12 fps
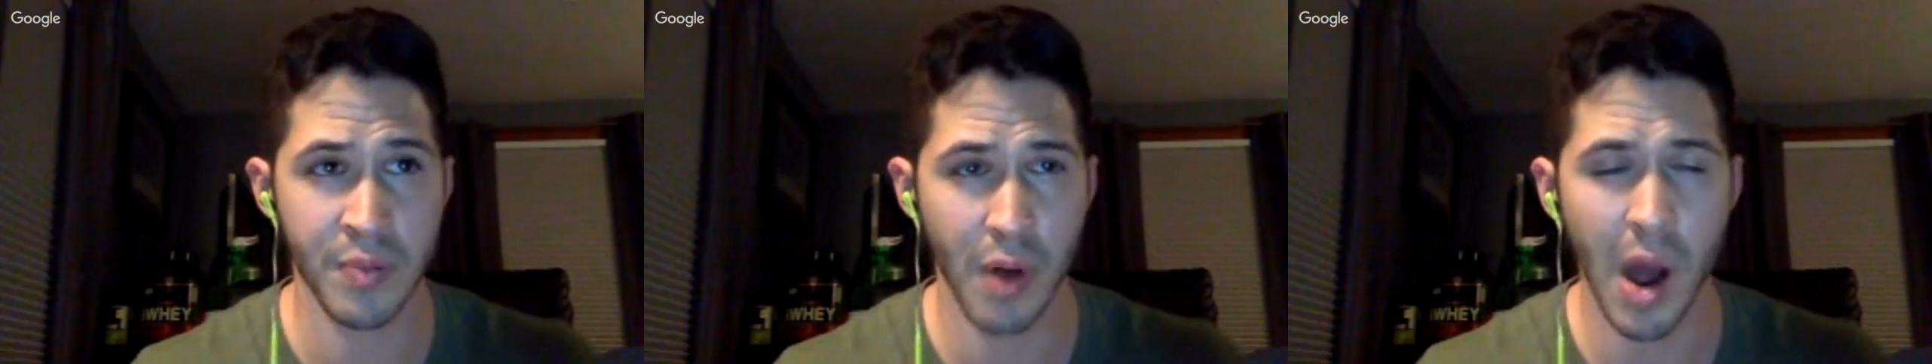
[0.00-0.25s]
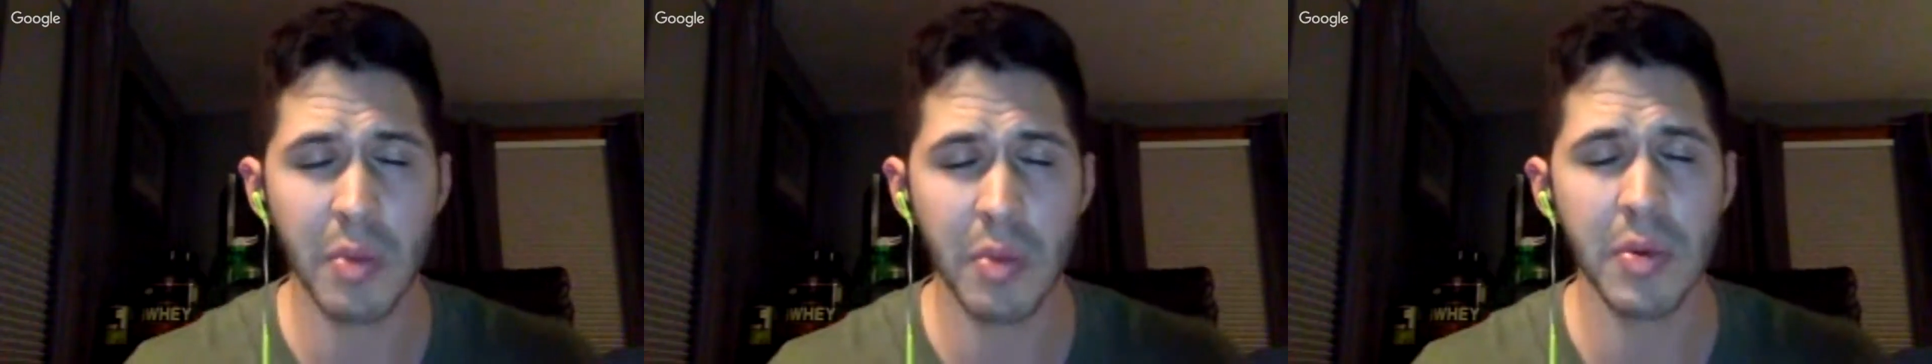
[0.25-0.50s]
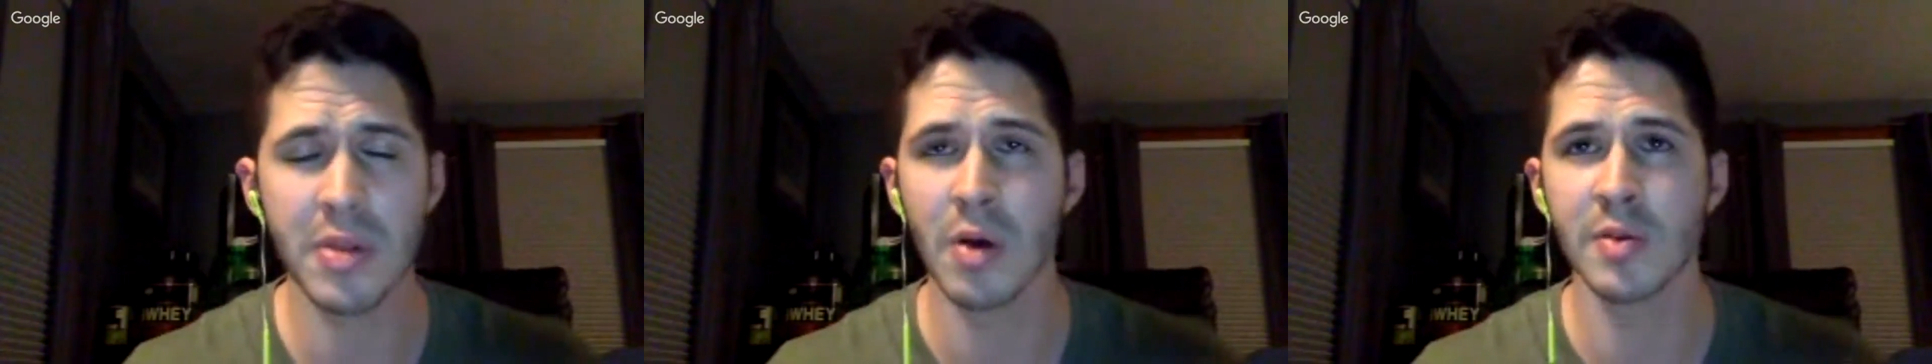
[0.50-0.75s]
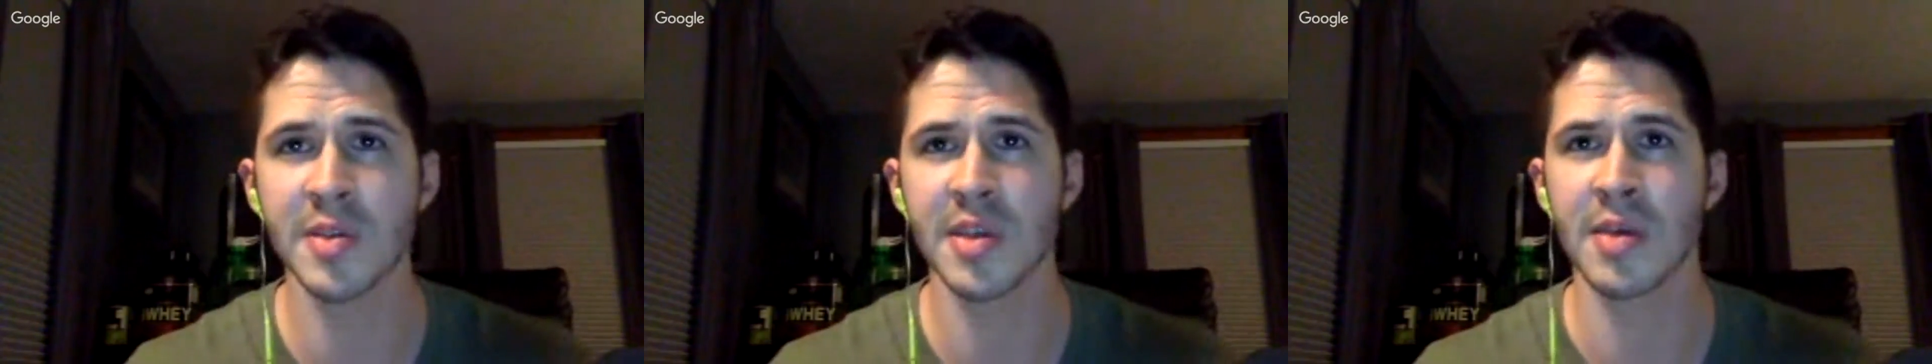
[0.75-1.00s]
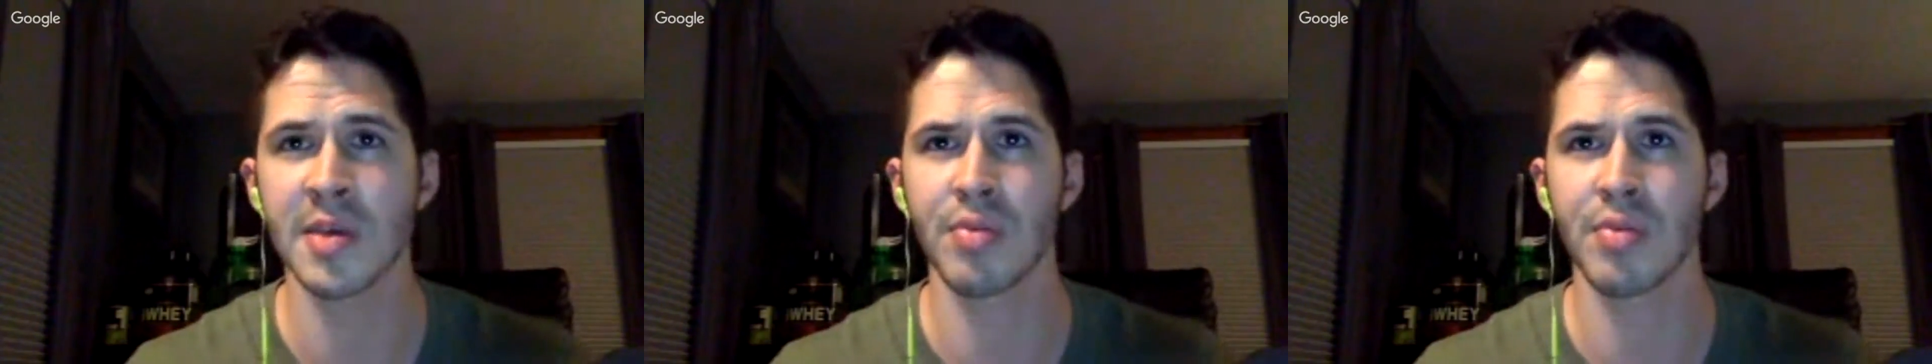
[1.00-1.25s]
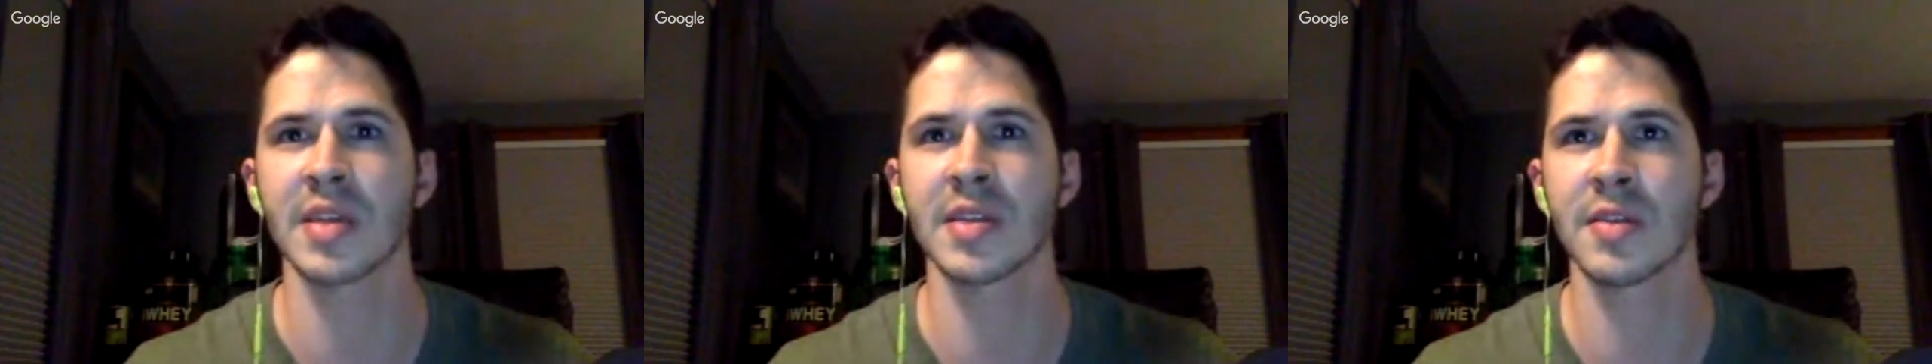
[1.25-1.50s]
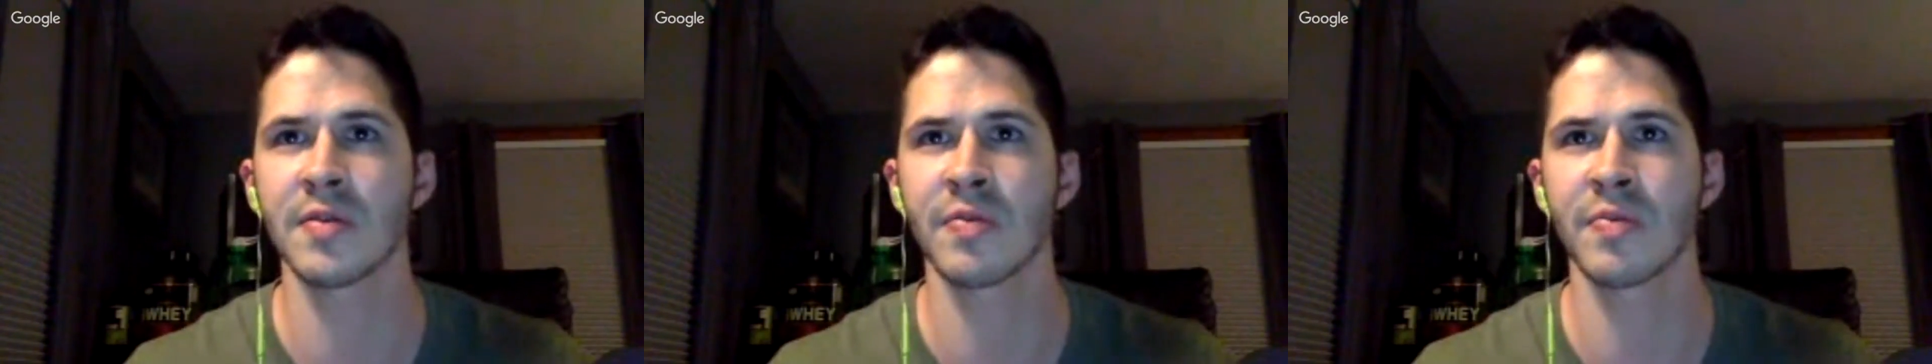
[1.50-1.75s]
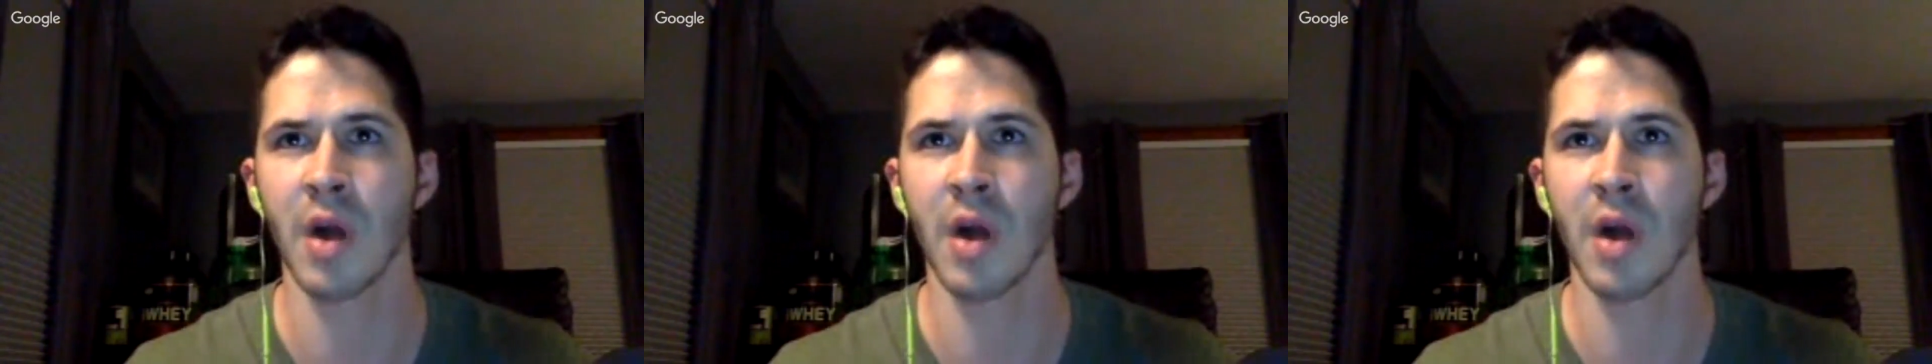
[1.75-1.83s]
Probably the most impressive